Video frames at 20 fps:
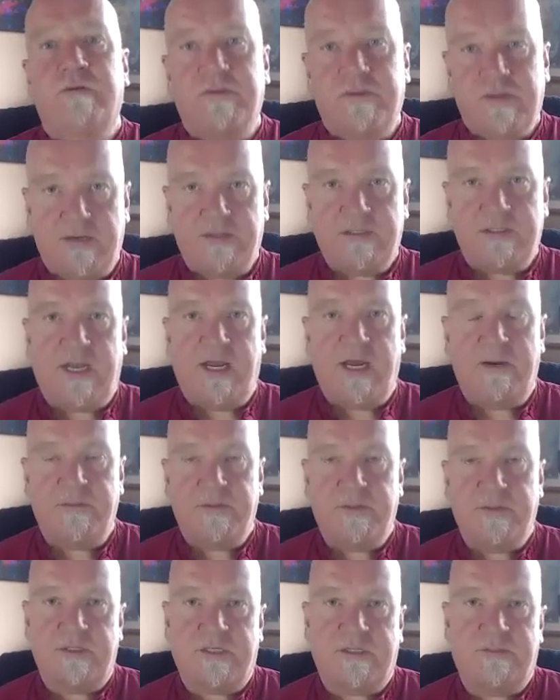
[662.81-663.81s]
thing to help
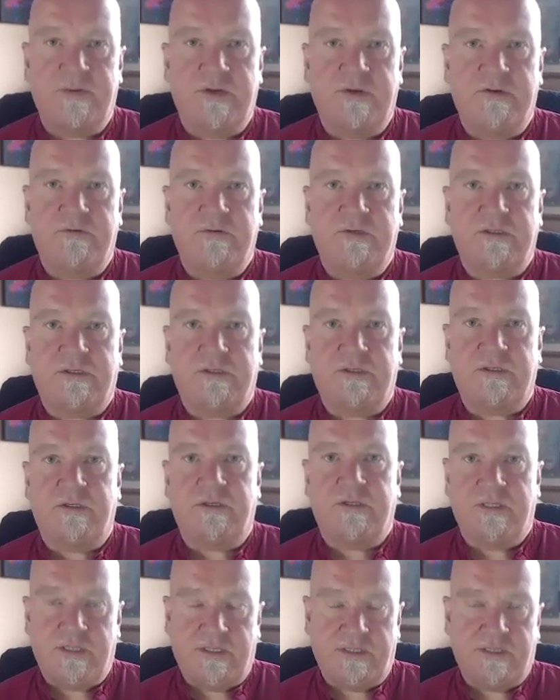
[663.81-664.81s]
you experience
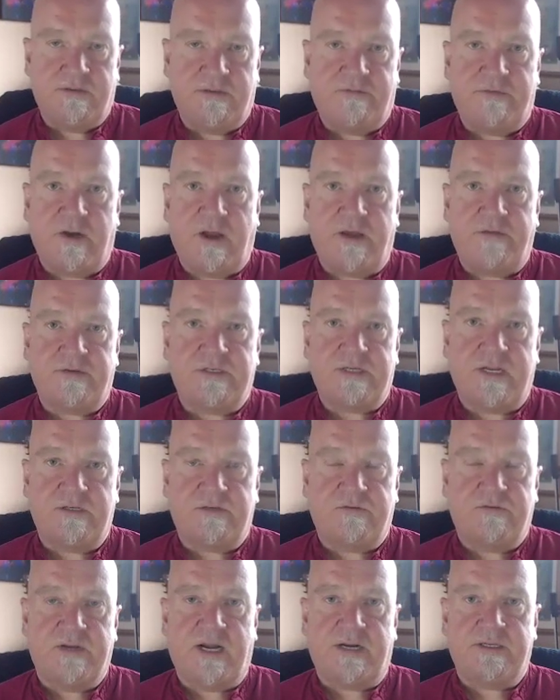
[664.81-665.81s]
the 5
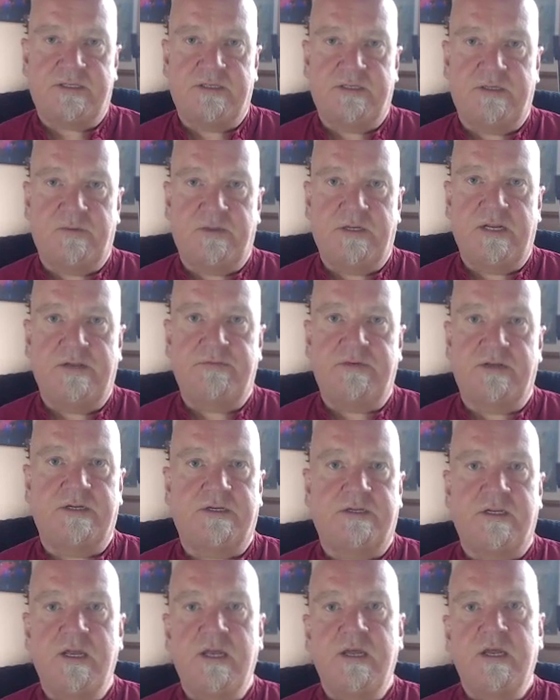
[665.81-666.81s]
sense reality that we live in.